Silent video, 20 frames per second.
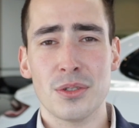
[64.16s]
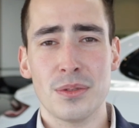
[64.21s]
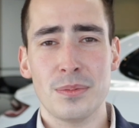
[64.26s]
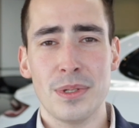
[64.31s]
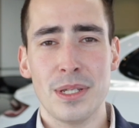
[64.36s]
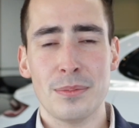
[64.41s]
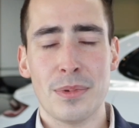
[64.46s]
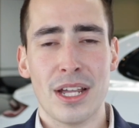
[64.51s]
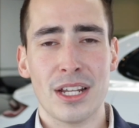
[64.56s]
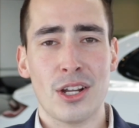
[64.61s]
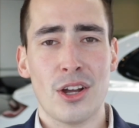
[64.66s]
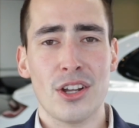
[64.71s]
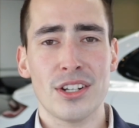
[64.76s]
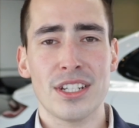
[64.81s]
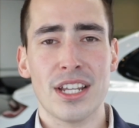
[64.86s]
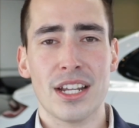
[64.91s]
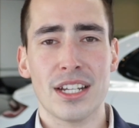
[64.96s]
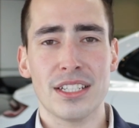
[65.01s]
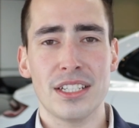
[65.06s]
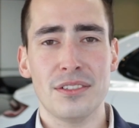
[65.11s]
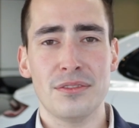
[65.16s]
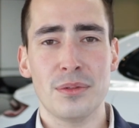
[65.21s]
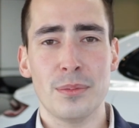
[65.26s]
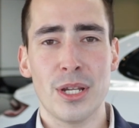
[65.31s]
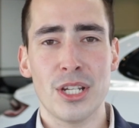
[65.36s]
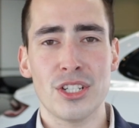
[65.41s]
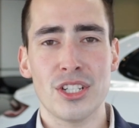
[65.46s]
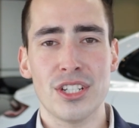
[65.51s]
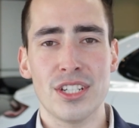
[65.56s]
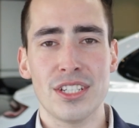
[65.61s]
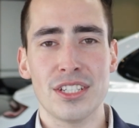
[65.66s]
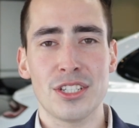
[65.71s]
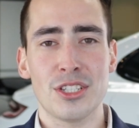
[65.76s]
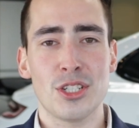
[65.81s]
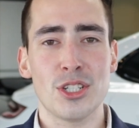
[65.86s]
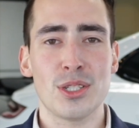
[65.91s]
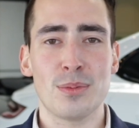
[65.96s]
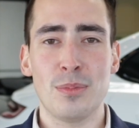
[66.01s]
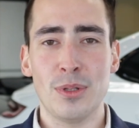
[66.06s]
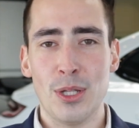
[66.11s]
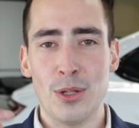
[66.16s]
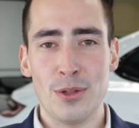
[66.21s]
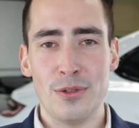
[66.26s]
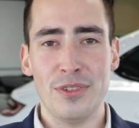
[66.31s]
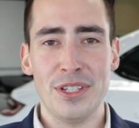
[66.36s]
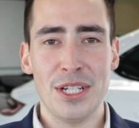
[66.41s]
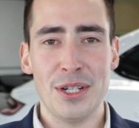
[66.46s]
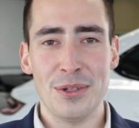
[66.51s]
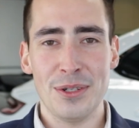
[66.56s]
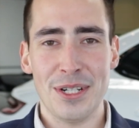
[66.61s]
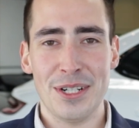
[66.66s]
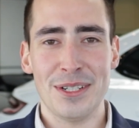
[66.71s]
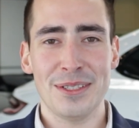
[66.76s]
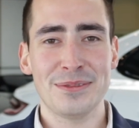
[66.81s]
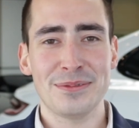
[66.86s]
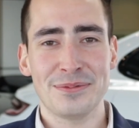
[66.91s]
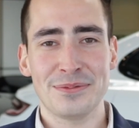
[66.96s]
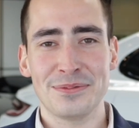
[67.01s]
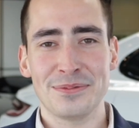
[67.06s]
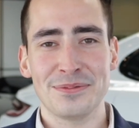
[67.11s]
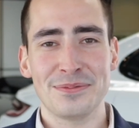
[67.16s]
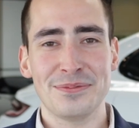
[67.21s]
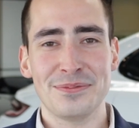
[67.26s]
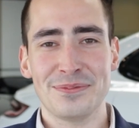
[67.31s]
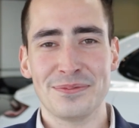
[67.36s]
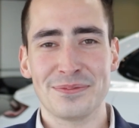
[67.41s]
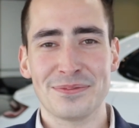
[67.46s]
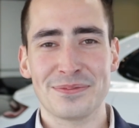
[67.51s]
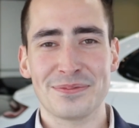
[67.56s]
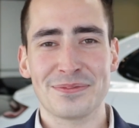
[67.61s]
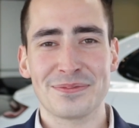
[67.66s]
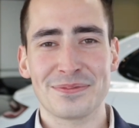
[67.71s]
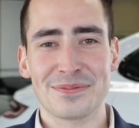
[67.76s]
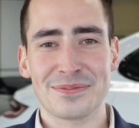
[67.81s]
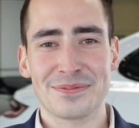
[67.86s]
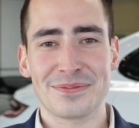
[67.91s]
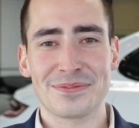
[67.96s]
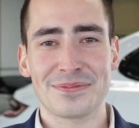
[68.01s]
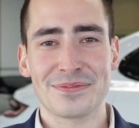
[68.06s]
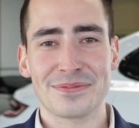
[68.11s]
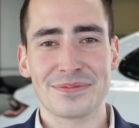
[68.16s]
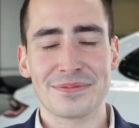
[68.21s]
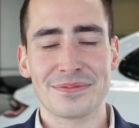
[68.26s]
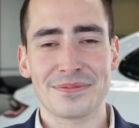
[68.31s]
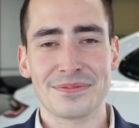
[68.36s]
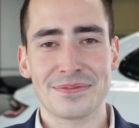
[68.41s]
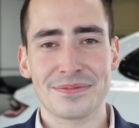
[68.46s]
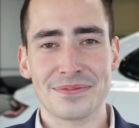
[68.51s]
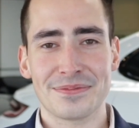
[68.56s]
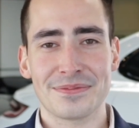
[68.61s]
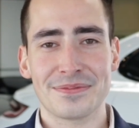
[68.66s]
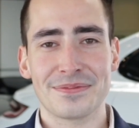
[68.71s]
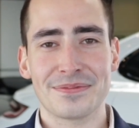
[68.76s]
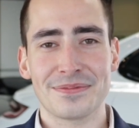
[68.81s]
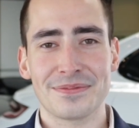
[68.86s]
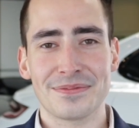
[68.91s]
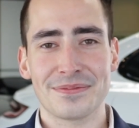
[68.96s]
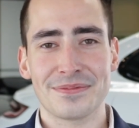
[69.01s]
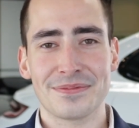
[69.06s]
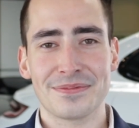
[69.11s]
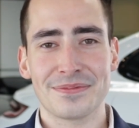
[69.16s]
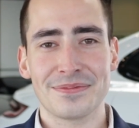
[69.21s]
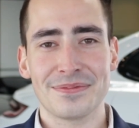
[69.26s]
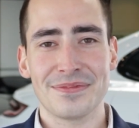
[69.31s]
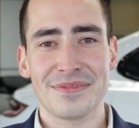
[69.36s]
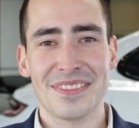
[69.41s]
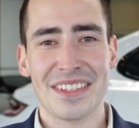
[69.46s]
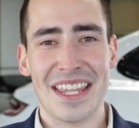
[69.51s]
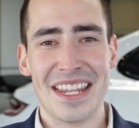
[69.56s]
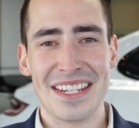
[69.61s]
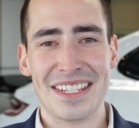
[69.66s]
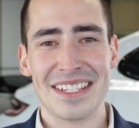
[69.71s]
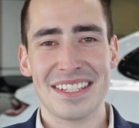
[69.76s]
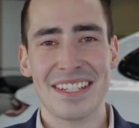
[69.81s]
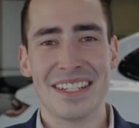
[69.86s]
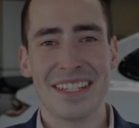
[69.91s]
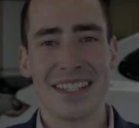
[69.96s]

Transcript: with me, my contact information is just below the video. Awesome. Well, thanks for your time, Jack. I'll let you be. Thanks.